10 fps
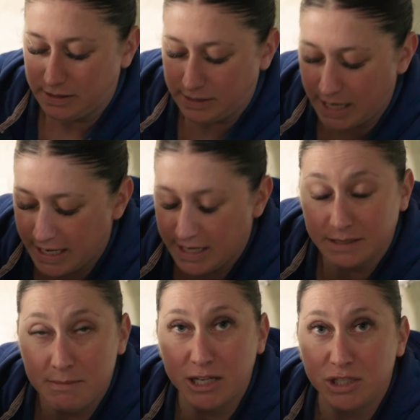taking
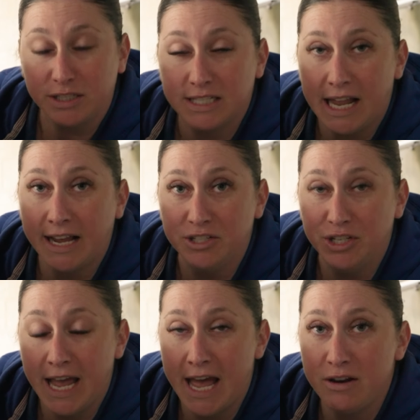as much slack as you
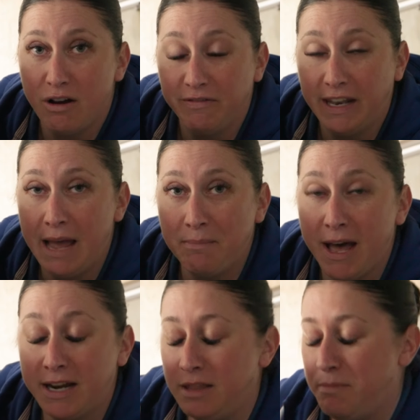can off the lap
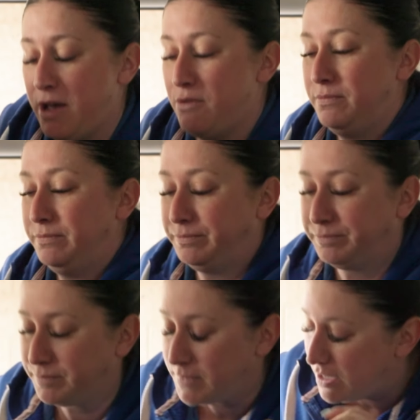part of the belt,
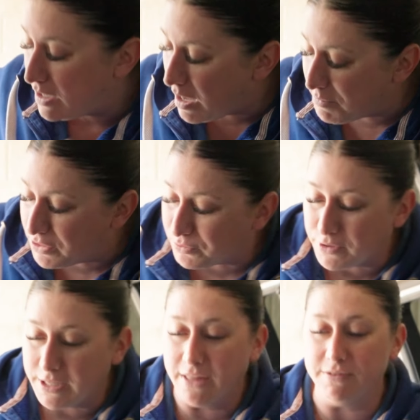coming
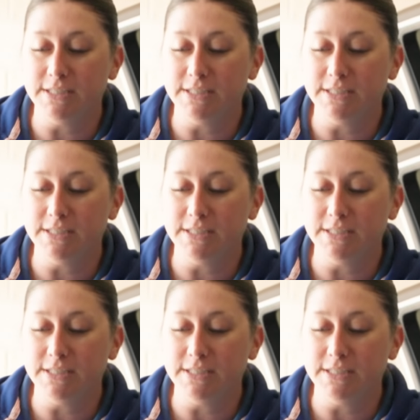through the other